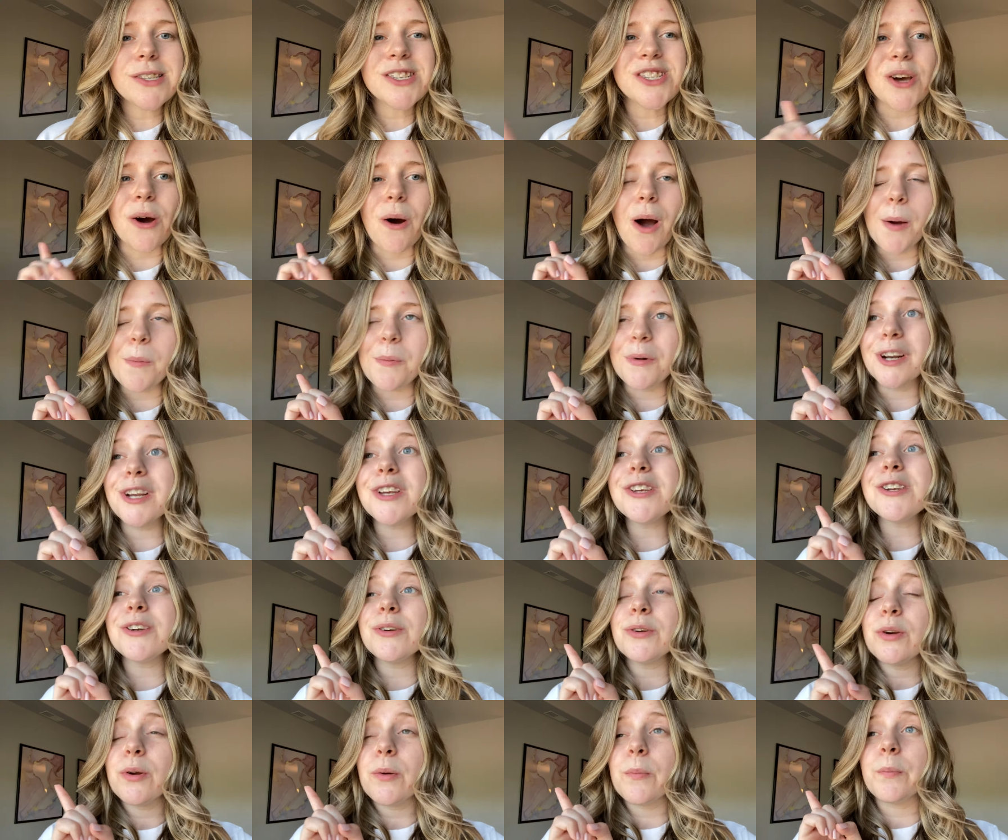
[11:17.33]
So I
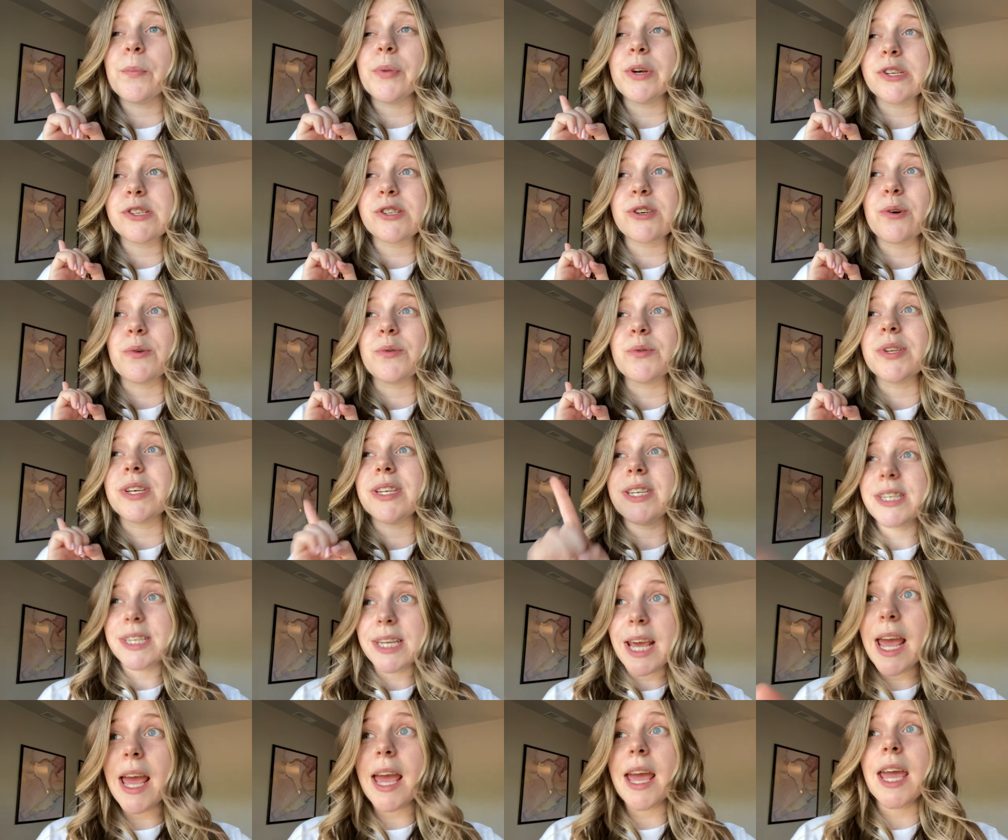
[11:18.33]
wanted, but so
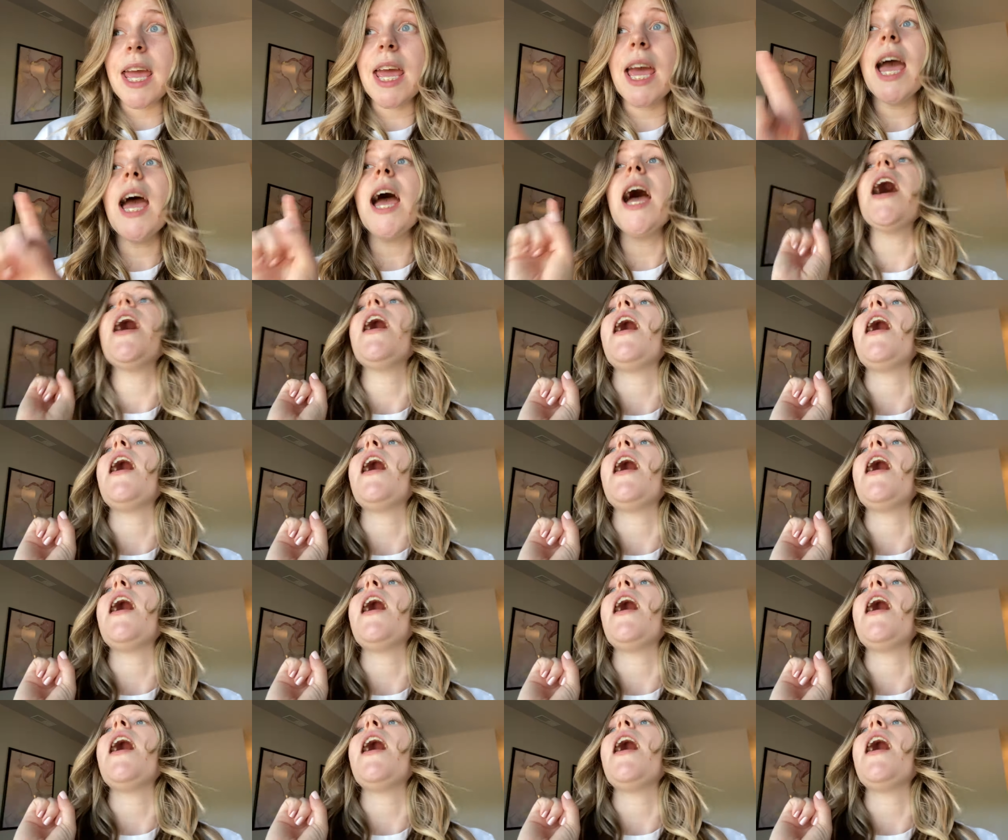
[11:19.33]
today